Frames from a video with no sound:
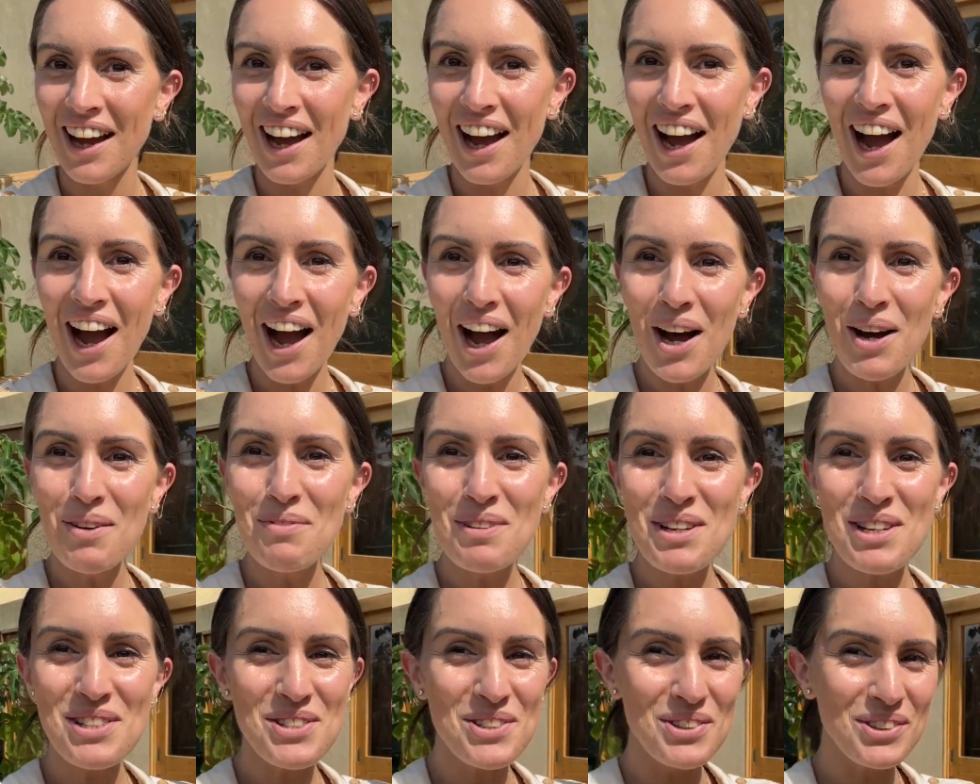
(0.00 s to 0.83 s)

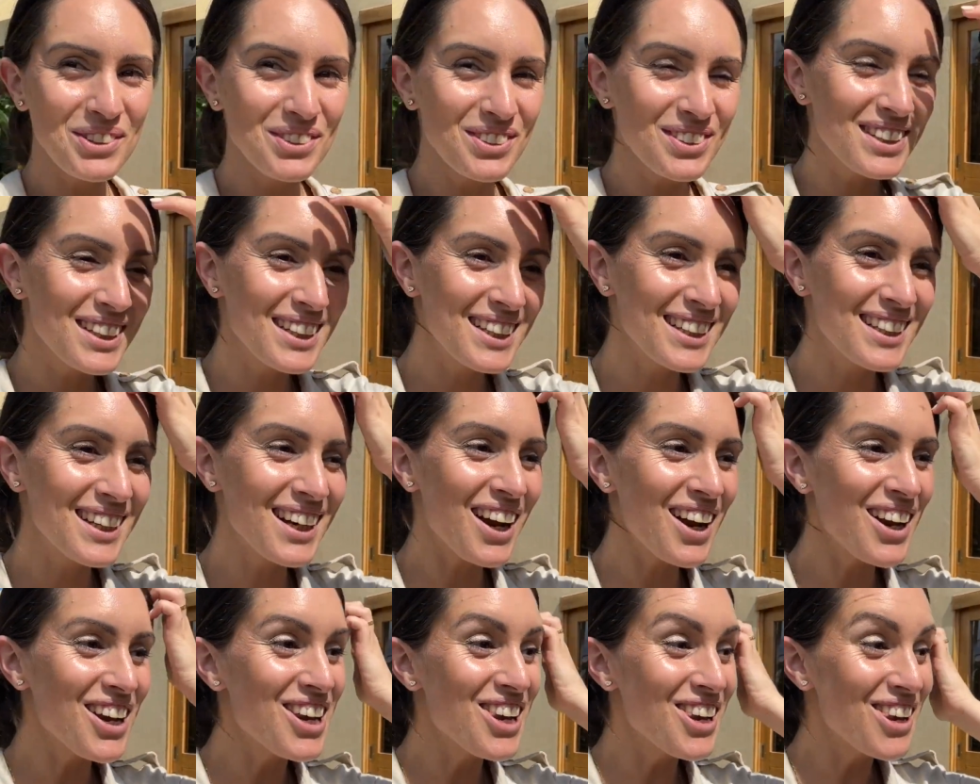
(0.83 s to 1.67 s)
Absolutely
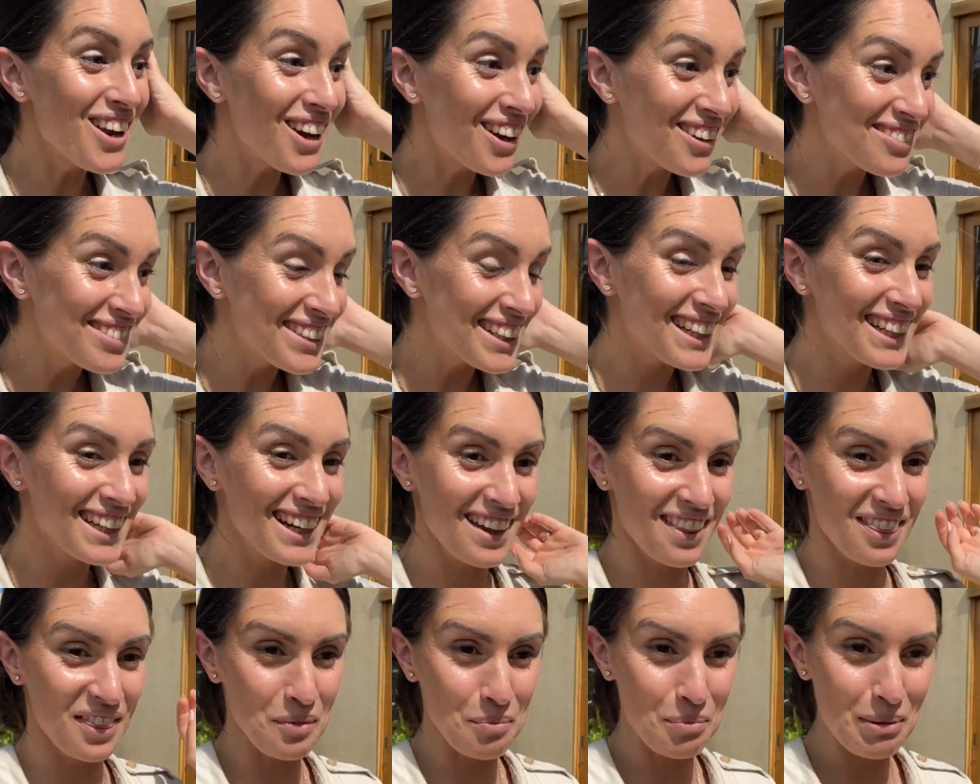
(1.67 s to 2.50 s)
loving
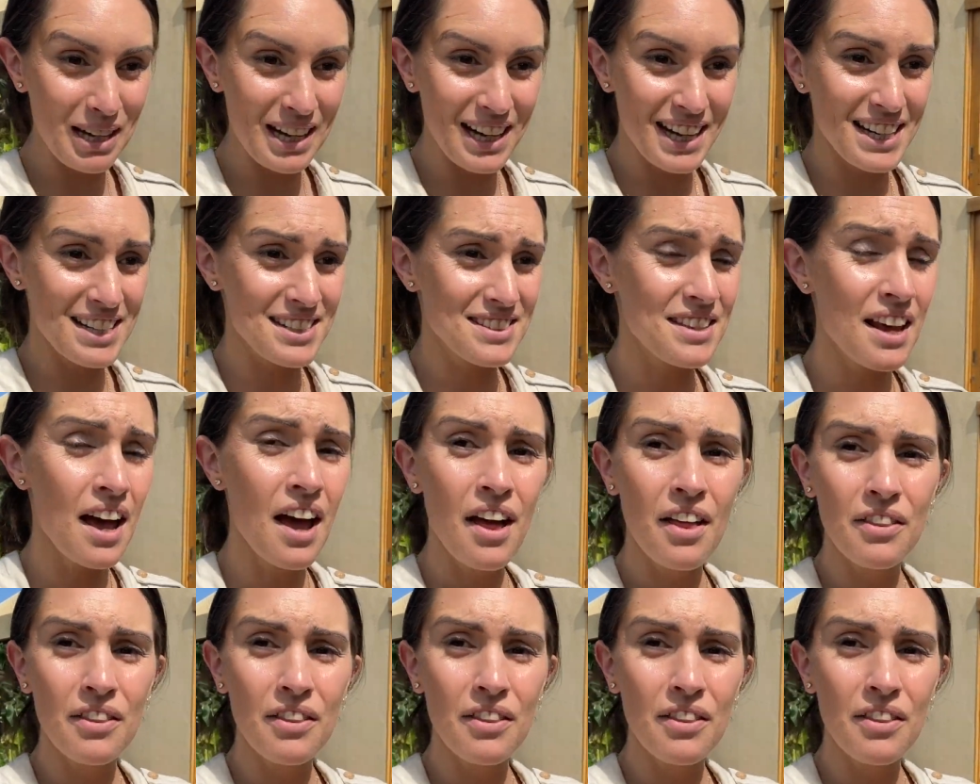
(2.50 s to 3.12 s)
the place.